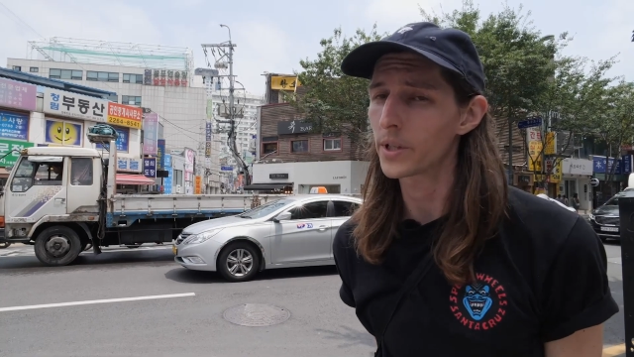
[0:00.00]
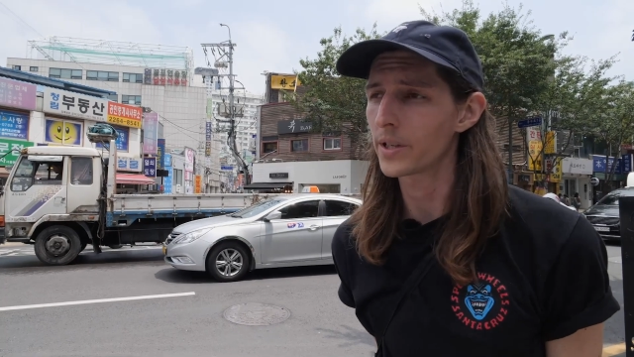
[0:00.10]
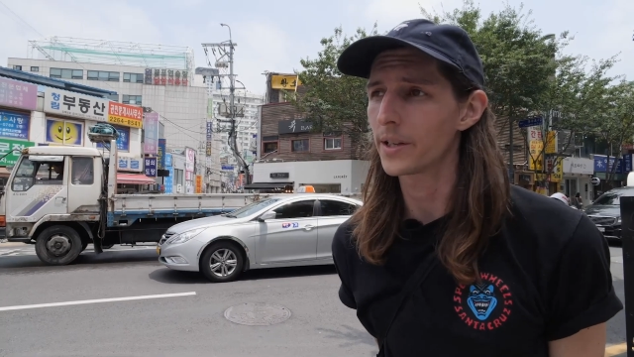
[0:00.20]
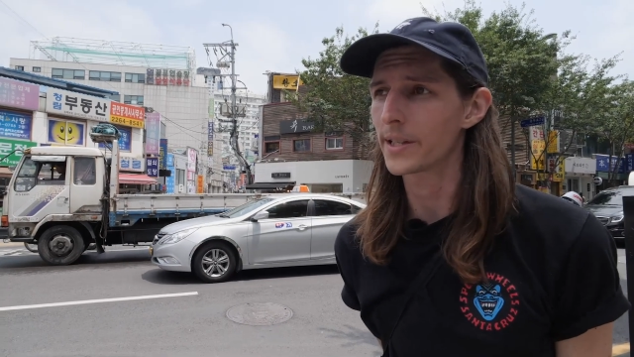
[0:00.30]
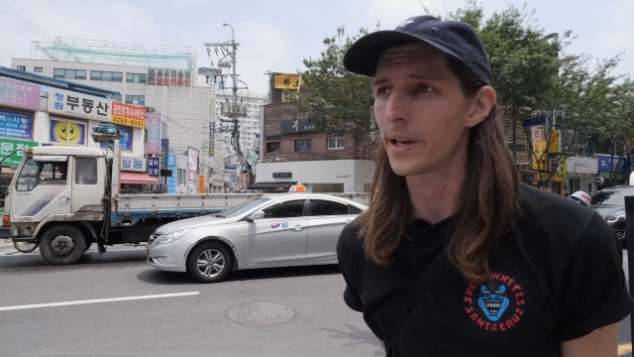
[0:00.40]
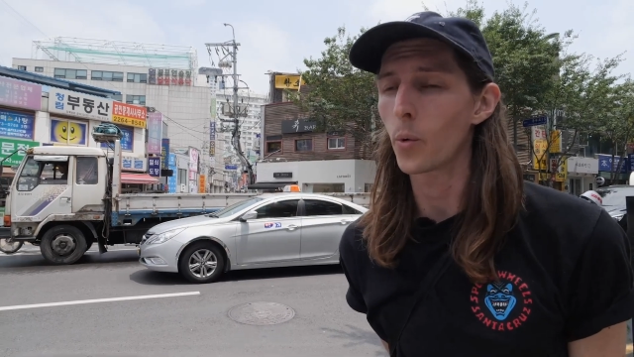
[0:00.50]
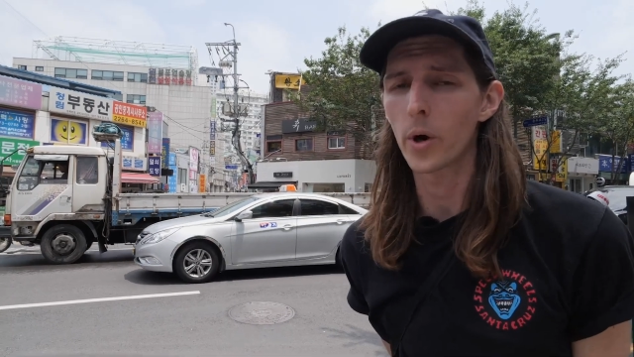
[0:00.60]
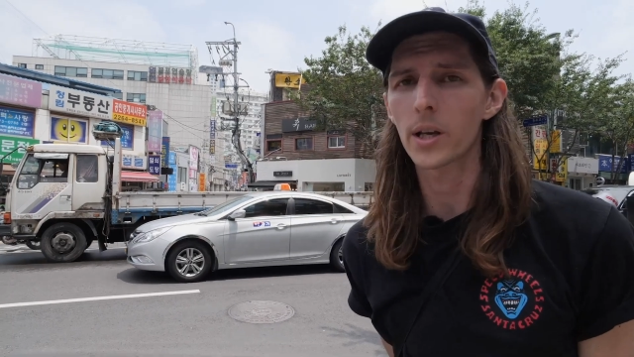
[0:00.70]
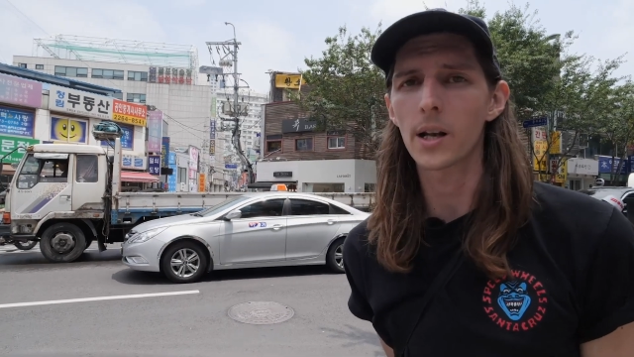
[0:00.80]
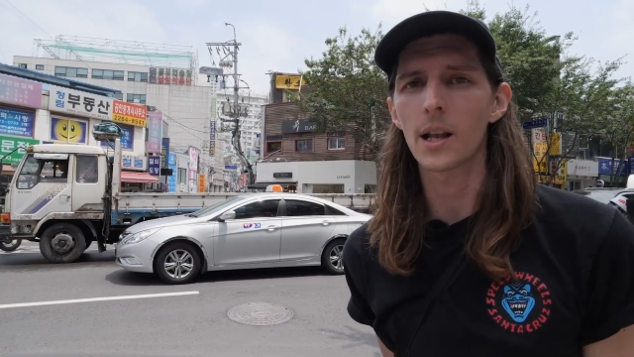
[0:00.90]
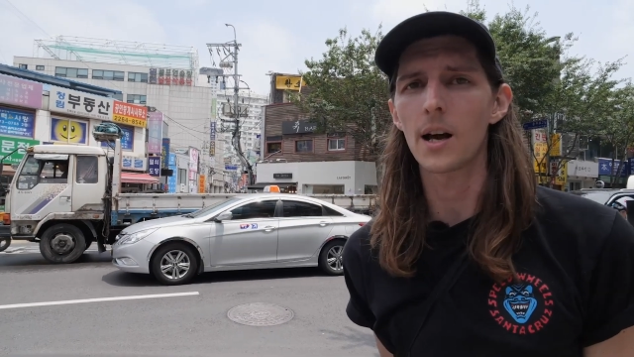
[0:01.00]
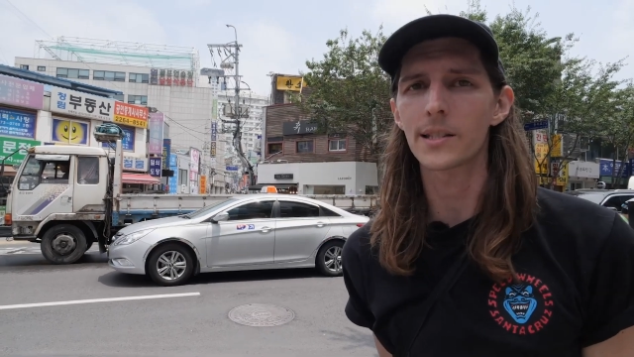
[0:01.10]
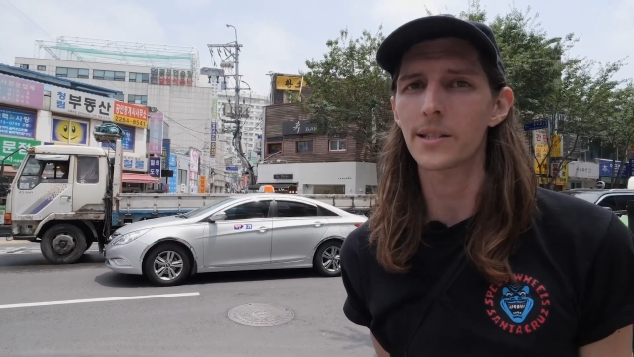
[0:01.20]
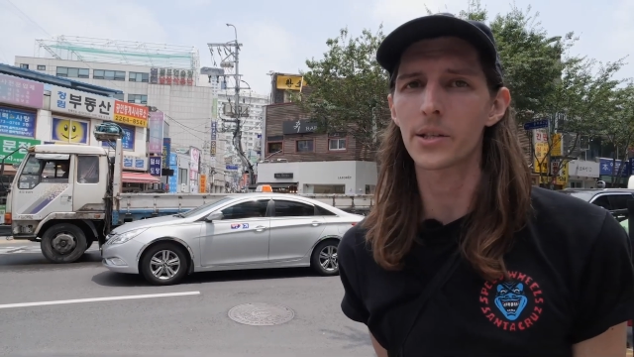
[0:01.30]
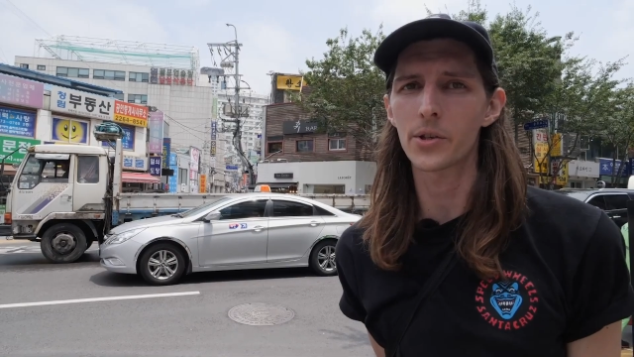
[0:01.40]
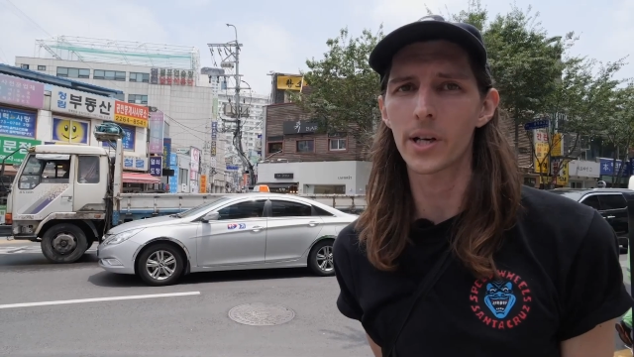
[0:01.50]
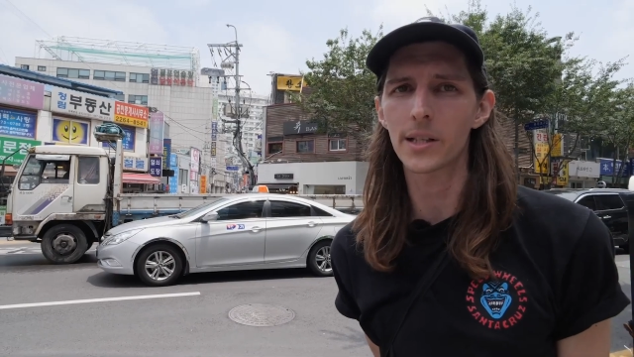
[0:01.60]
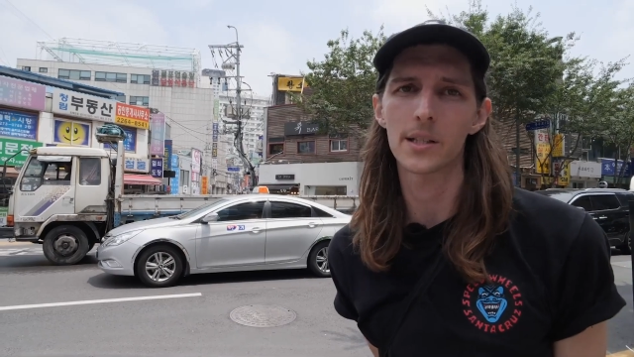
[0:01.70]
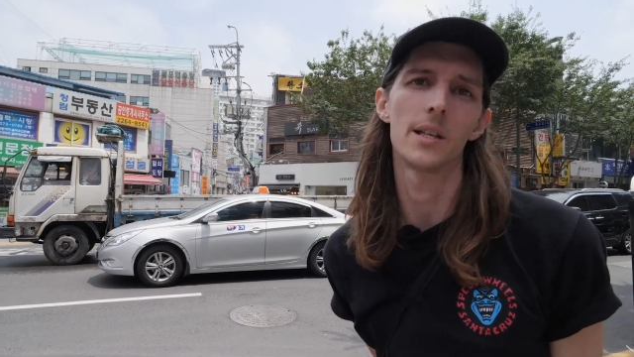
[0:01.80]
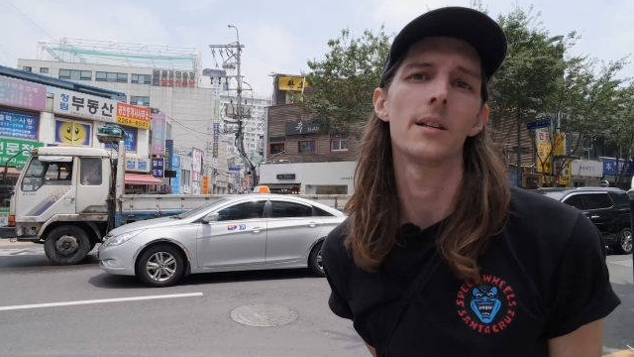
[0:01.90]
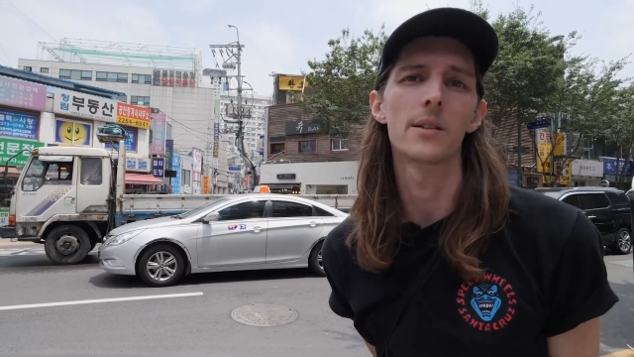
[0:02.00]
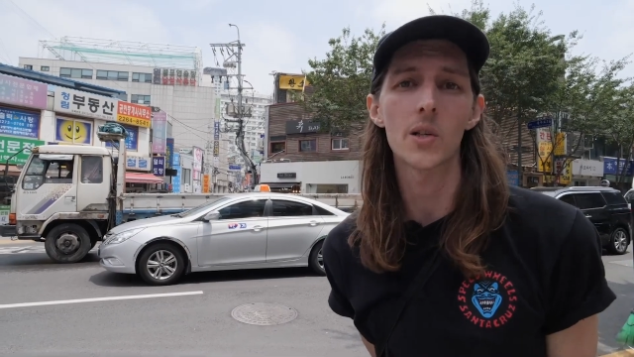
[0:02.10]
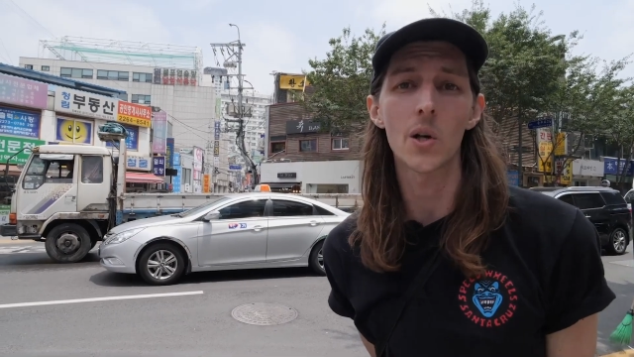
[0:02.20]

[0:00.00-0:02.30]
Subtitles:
which is a working class district in